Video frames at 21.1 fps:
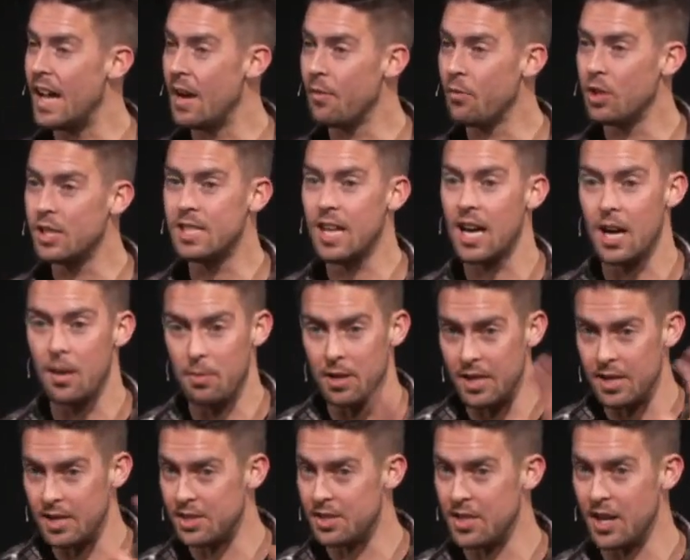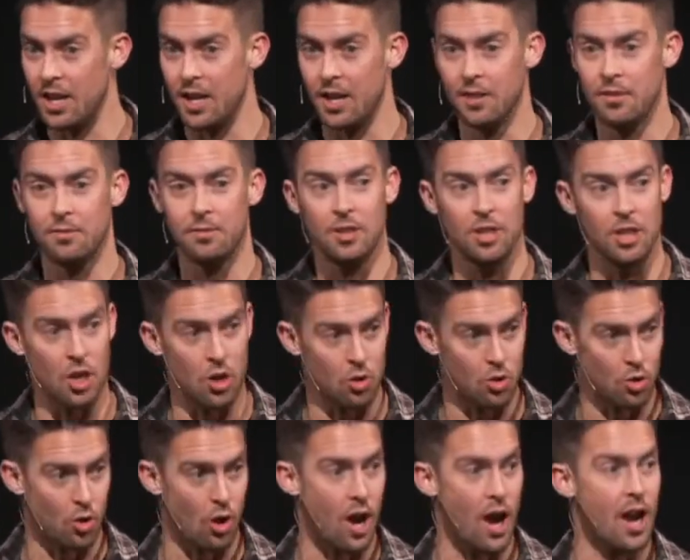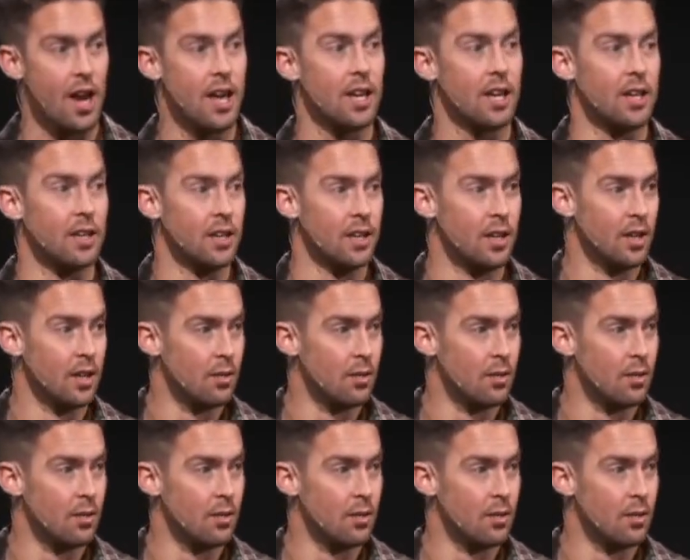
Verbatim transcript: every time he is done, you know, crying and